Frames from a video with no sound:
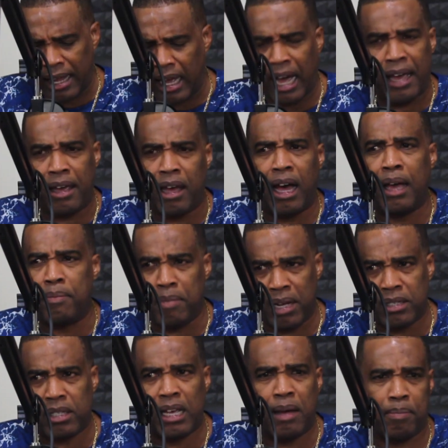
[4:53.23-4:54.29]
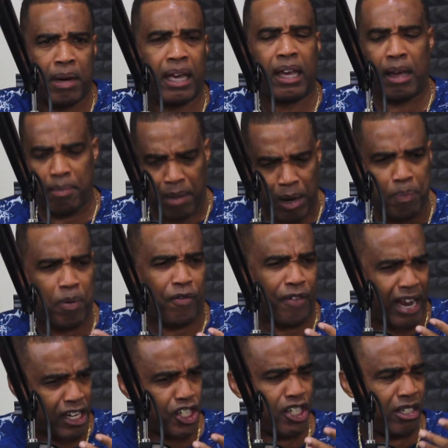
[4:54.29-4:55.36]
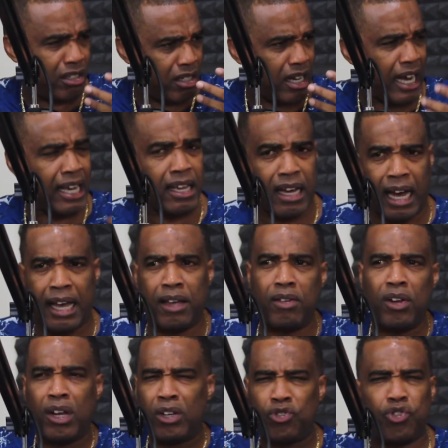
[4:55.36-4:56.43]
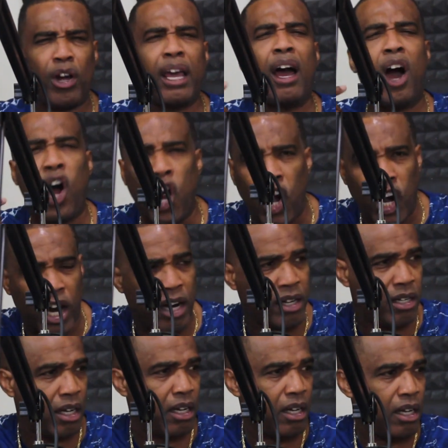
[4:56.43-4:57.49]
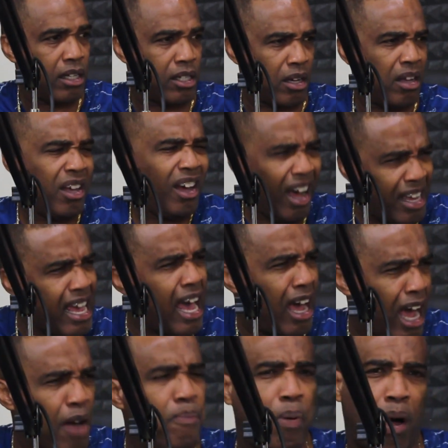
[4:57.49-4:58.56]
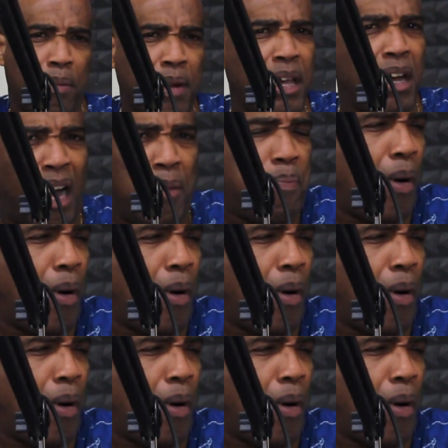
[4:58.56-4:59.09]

I, I, I must hurts. in my in my profession. I, uh. I try hard. 100? yeah, I probably I